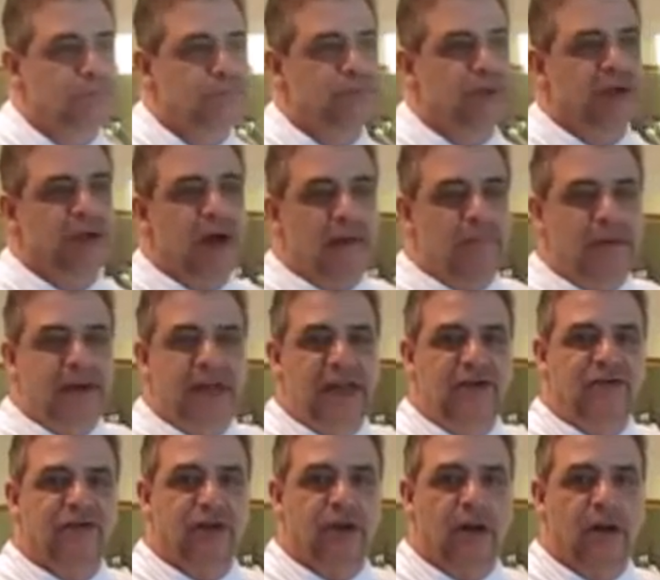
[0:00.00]
a
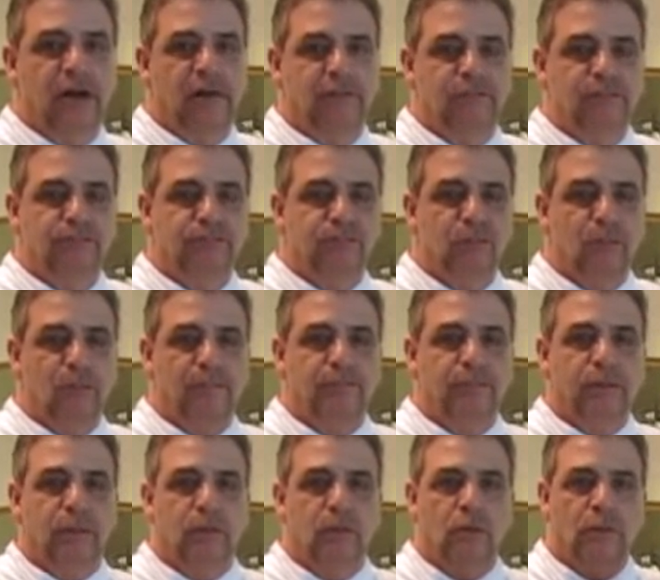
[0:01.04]
combination of
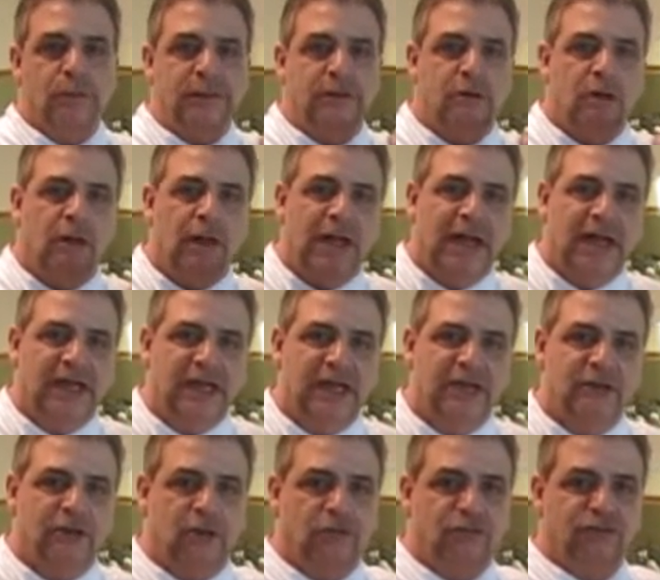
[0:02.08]
what we call
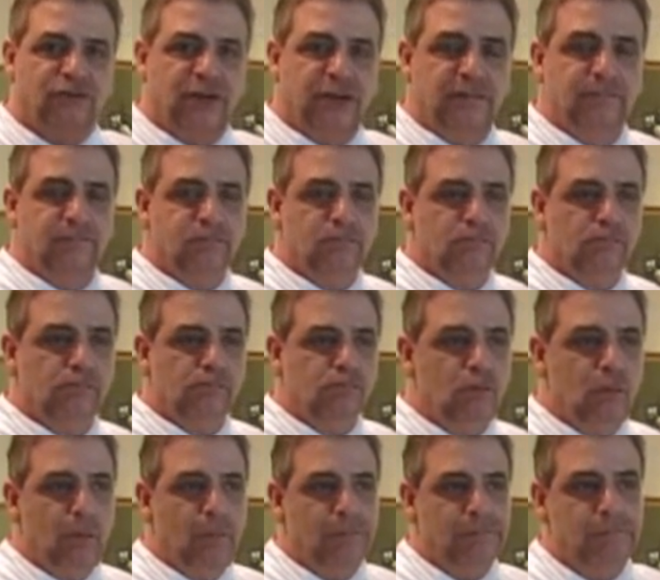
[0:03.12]
agrodolce,
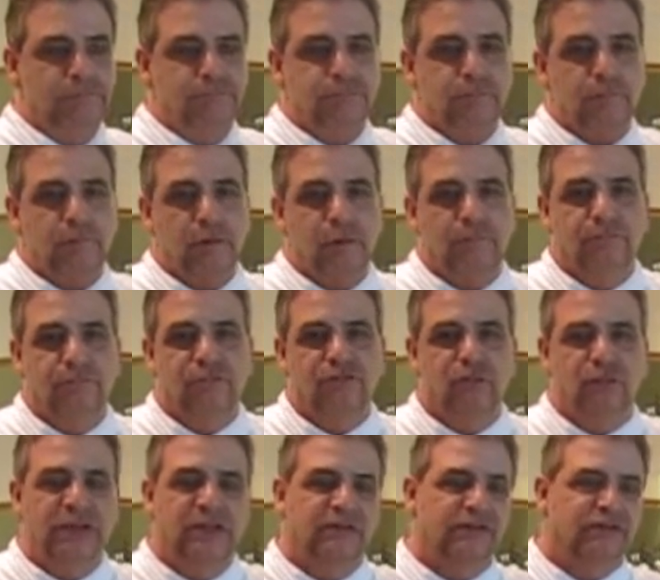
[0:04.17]

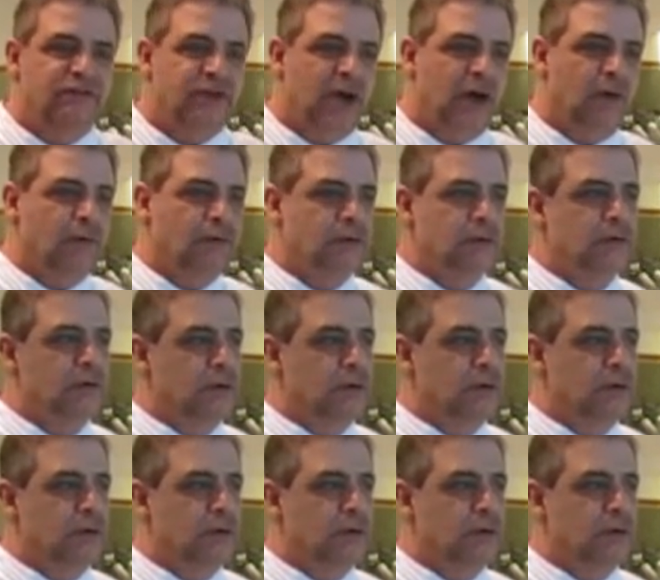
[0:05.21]
sweet and sour,